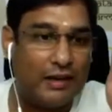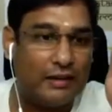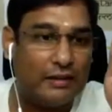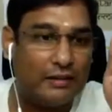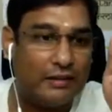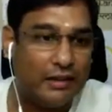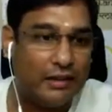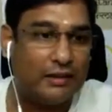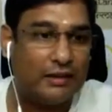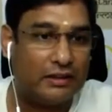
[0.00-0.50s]

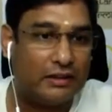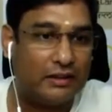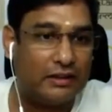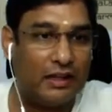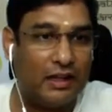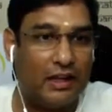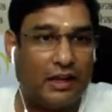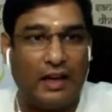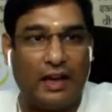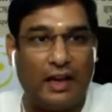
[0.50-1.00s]

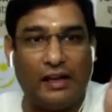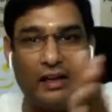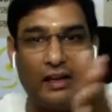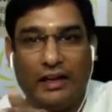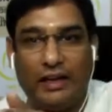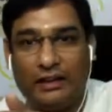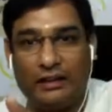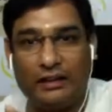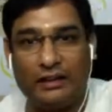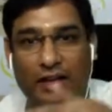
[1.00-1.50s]
nitya and
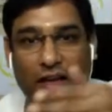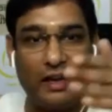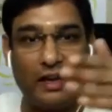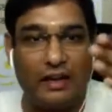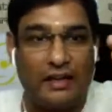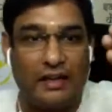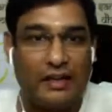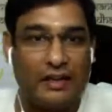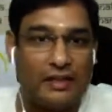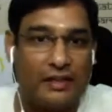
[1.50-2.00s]
anitya.
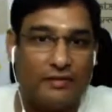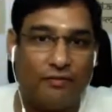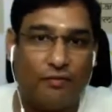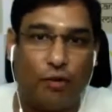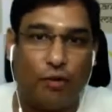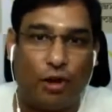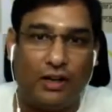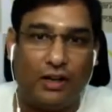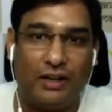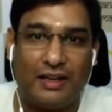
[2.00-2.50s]

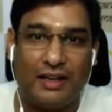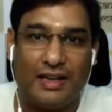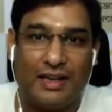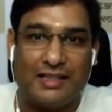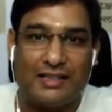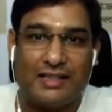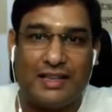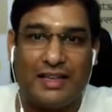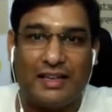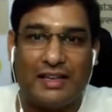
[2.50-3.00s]
What
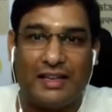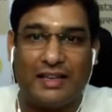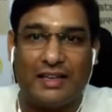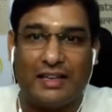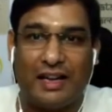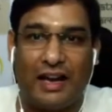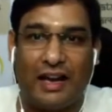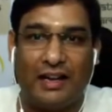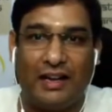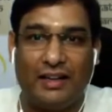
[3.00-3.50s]
is
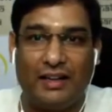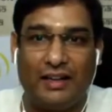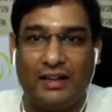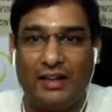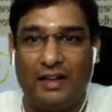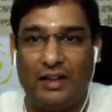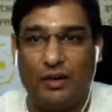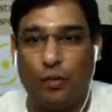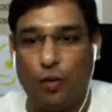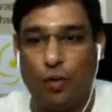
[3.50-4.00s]
eternal,
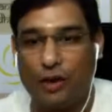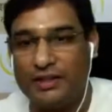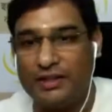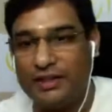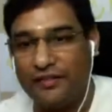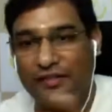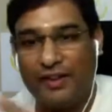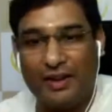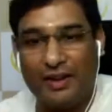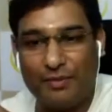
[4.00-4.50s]
what is
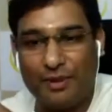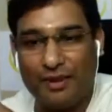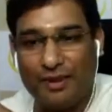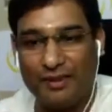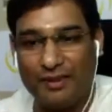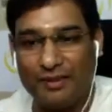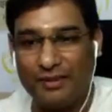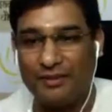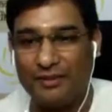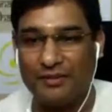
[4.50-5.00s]
ephemeral?